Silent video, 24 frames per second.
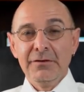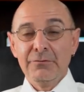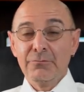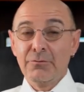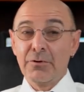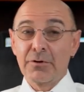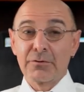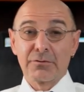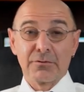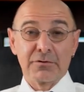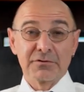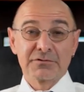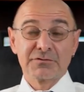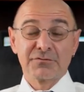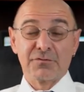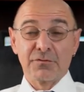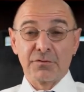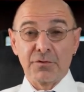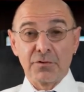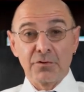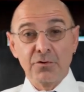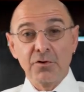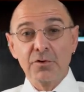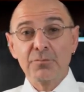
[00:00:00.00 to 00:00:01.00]
whether it's
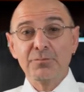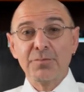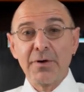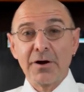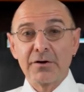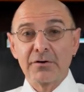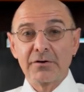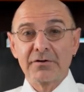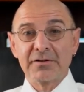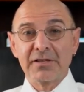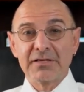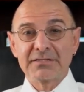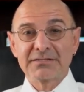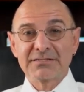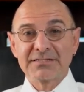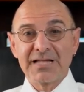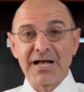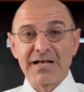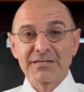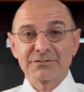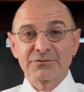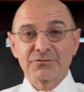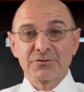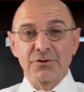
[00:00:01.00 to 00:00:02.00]
for the good part of
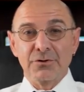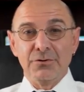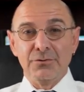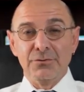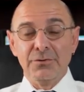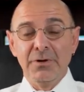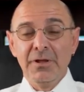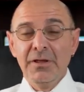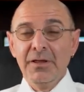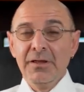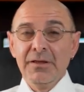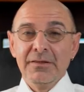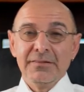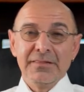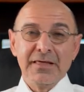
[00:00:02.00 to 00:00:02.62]
testosterone,